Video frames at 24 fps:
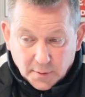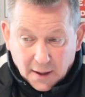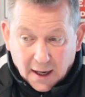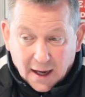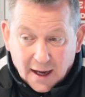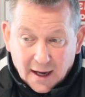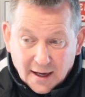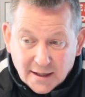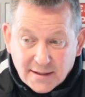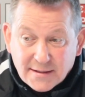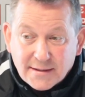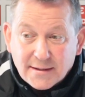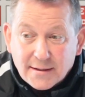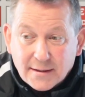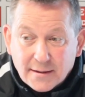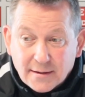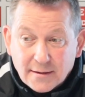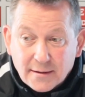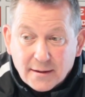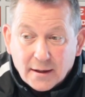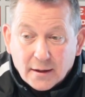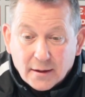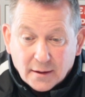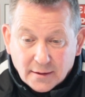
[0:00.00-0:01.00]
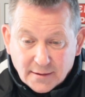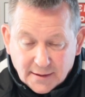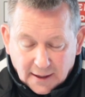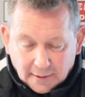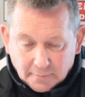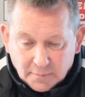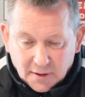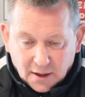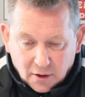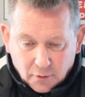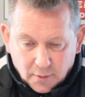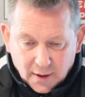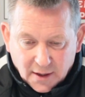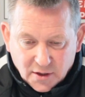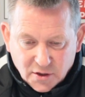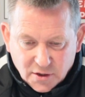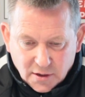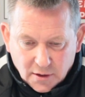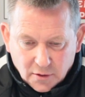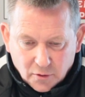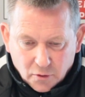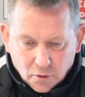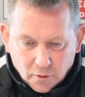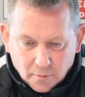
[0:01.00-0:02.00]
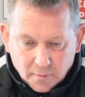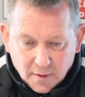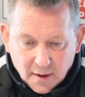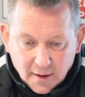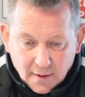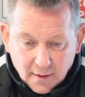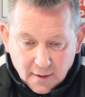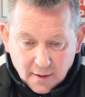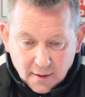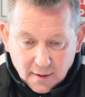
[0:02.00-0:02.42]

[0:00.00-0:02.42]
we ask the other team the question at home.